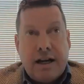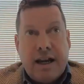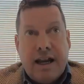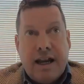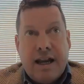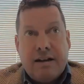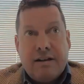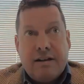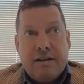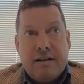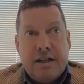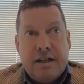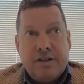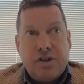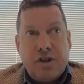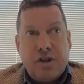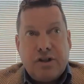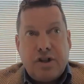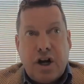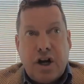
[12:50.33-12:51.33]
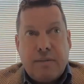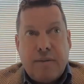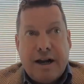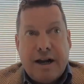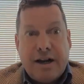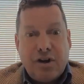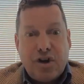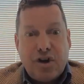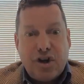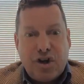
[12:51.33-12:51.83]
I can't necessarily talk
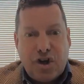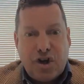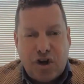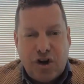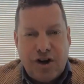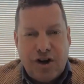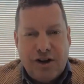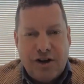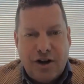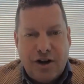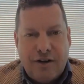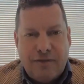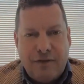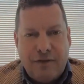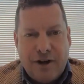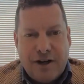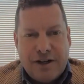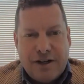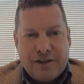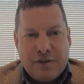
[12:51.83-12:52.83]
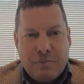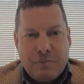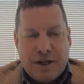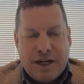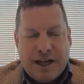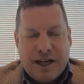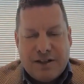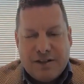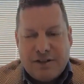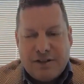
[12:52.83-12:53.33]
about current offerings
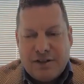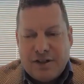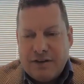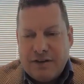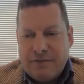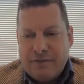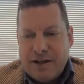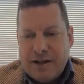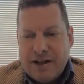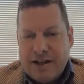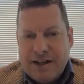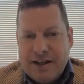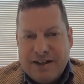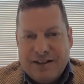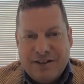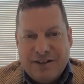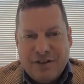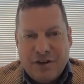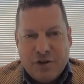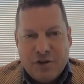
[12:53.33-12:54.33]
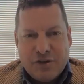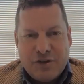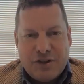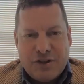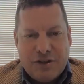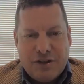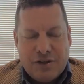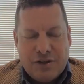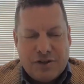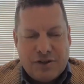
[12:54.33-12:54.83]
because of
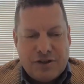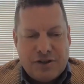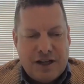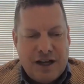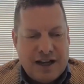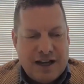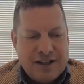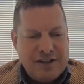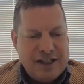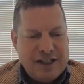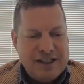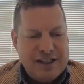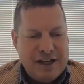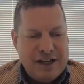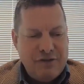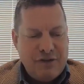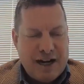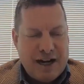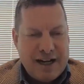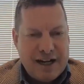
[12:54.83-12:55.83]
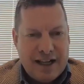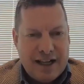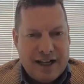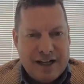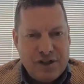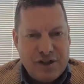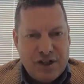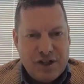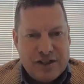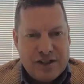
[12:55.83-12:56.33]
those SEC
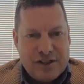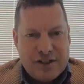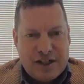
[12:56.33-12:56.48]
regulations